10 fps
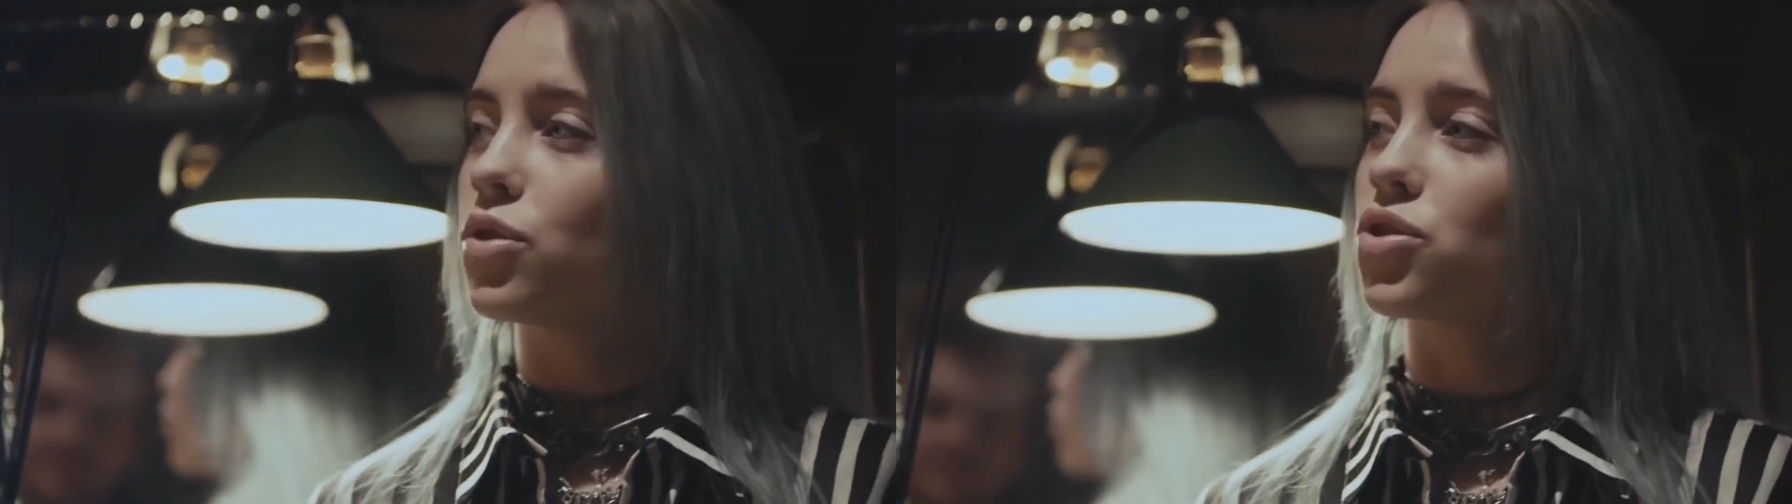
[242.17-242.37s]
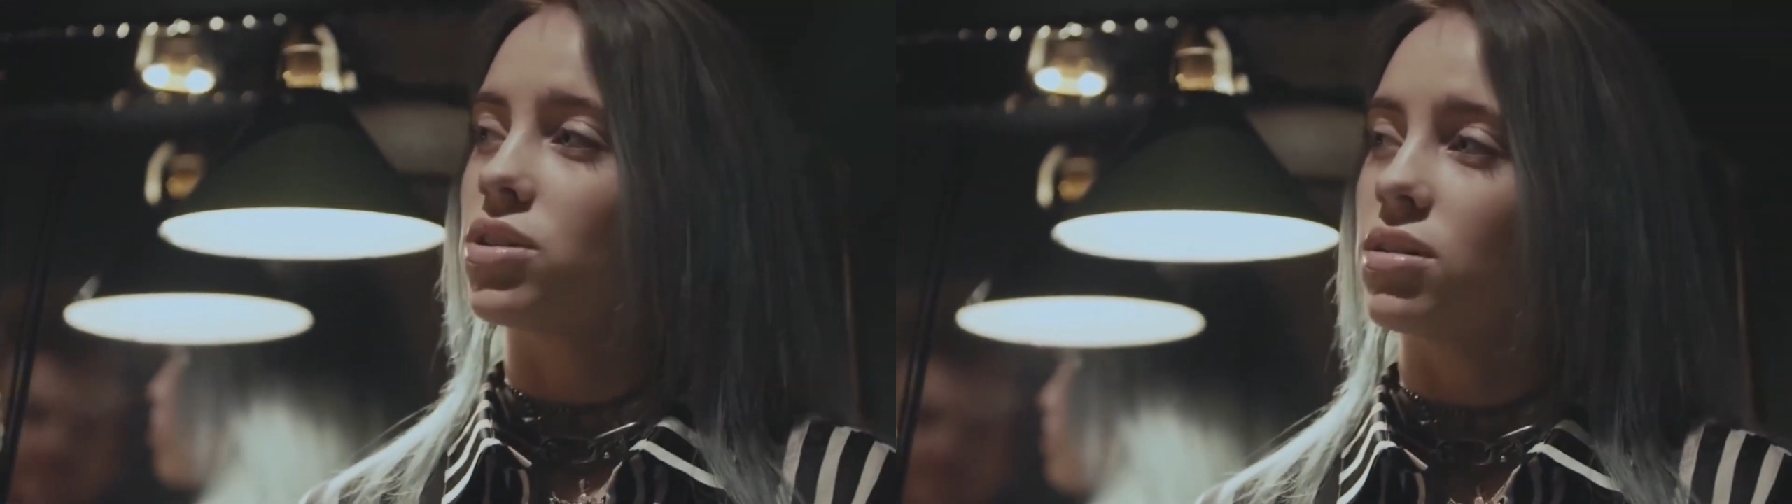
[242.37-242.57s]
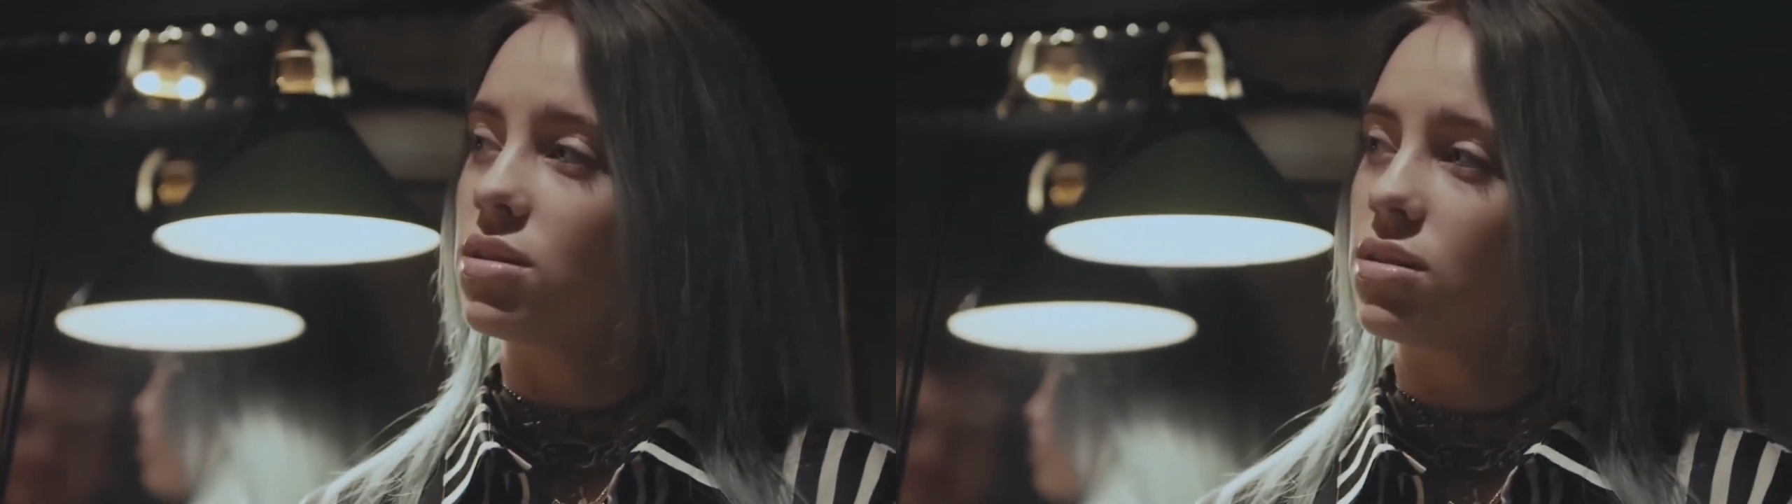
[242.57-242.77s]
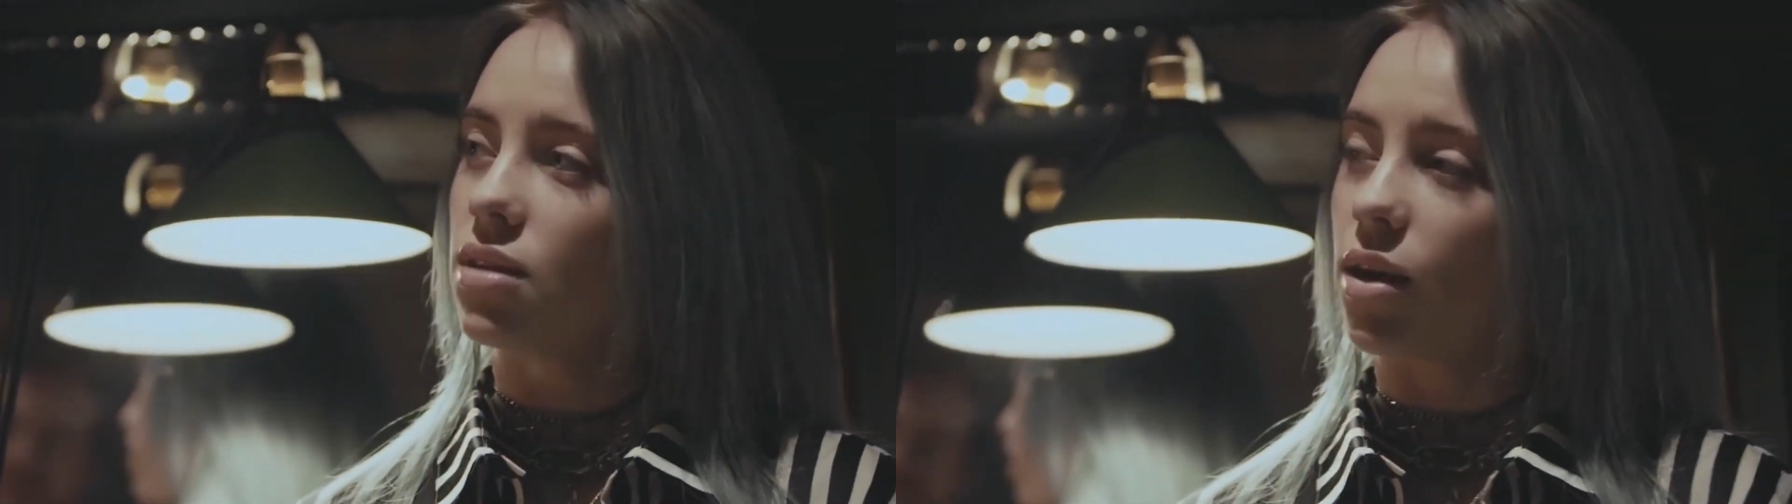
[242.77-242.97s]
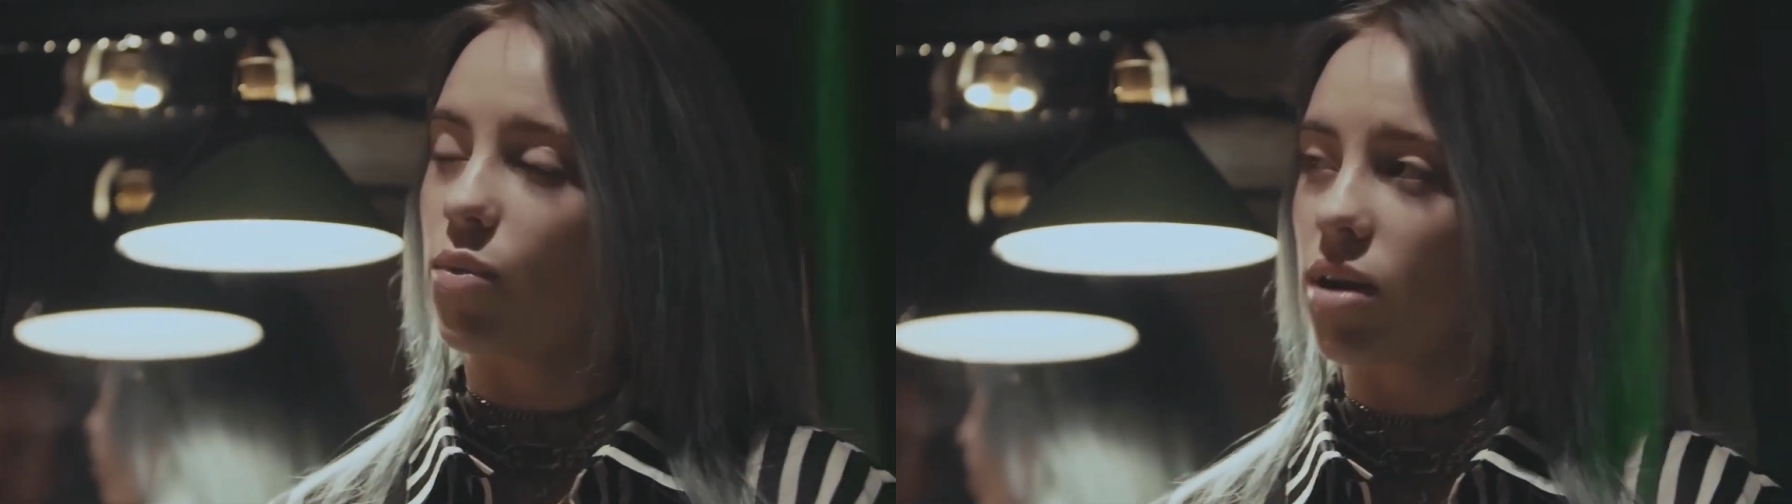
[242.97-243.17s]
so
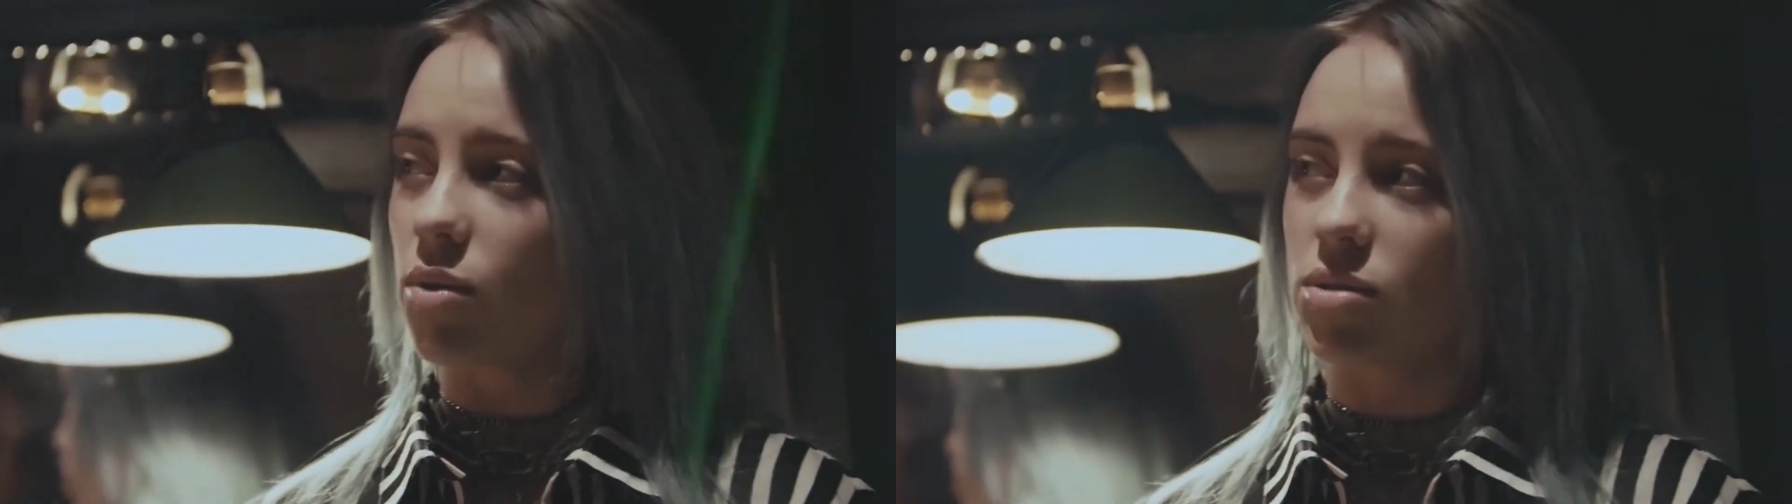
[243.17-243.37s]
much that she